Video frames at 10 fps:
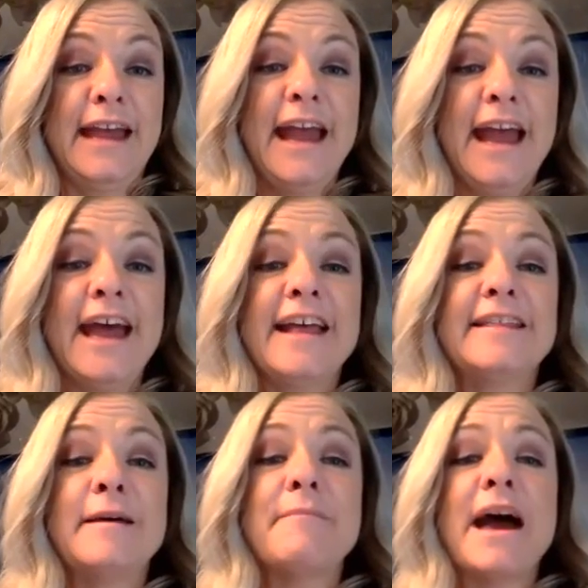
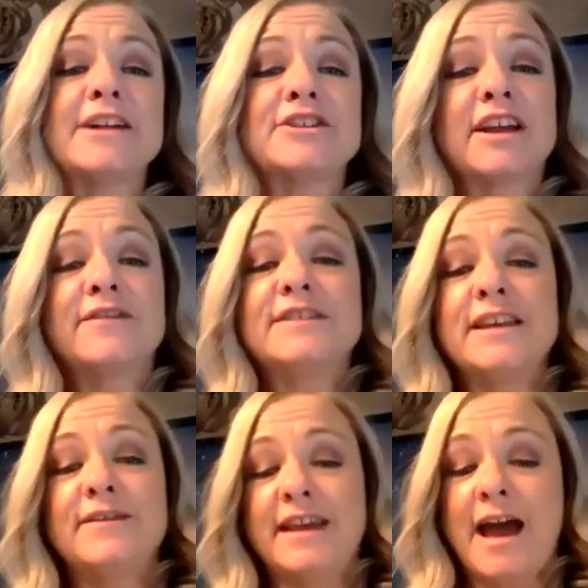And the magic of
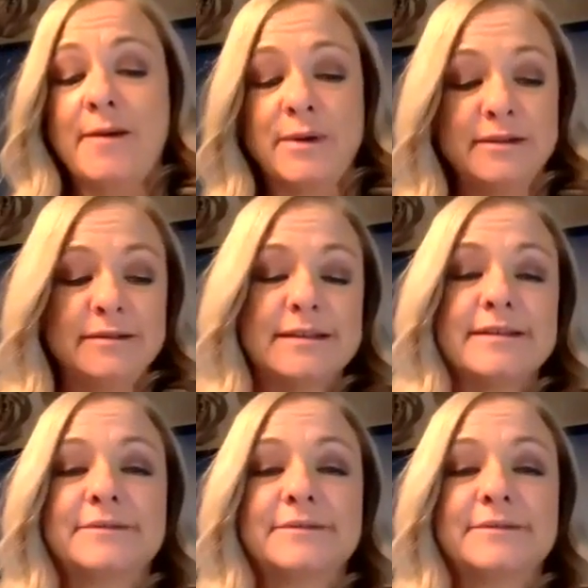TV happens.